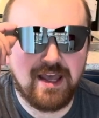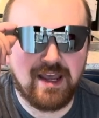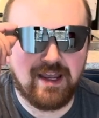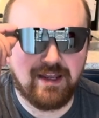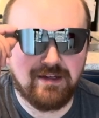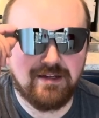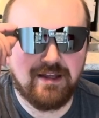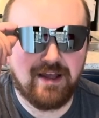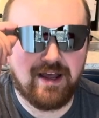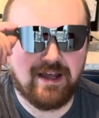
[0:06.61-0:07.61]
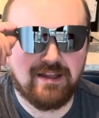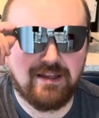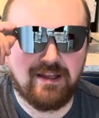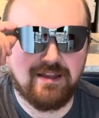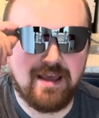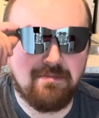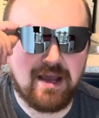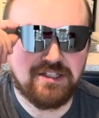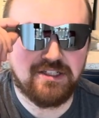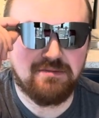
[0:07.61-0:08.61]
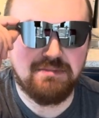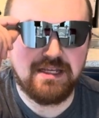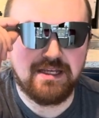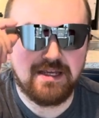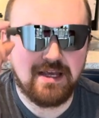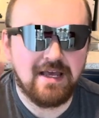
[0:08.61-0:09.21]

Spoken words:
and I think they might just be